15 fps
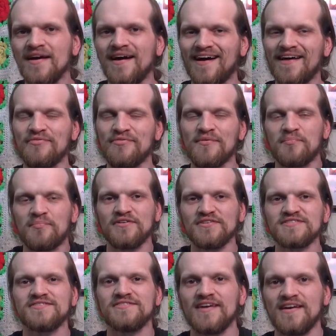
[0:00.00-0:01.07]
I
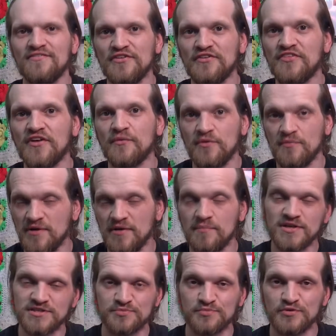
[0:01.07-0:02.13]
think that would have been a
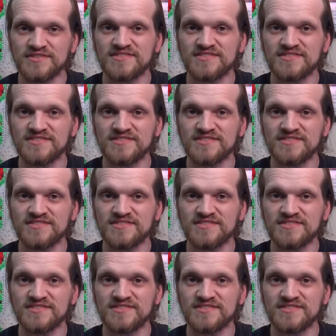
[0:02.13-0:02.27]
much more